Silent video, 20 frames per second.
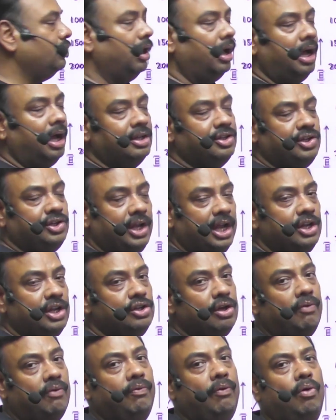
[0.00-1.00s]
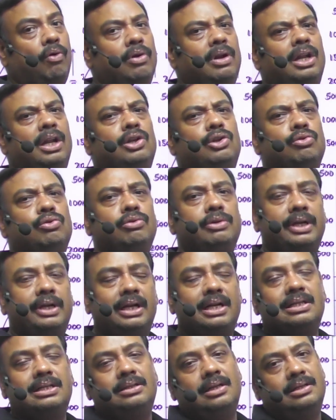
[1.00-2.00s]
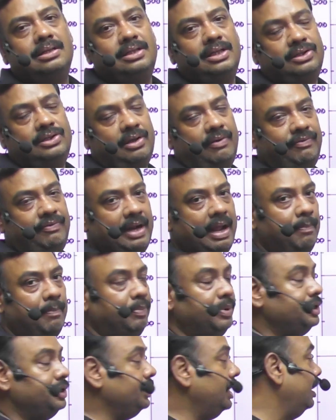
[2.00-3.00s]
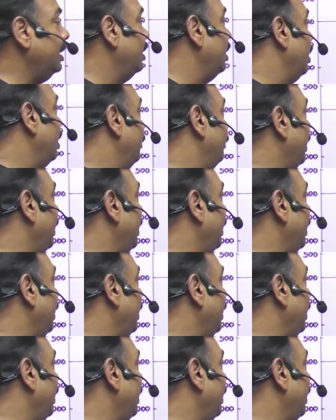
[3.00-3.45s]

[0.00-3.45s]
change of only 2 degrees Celsius of temperature, but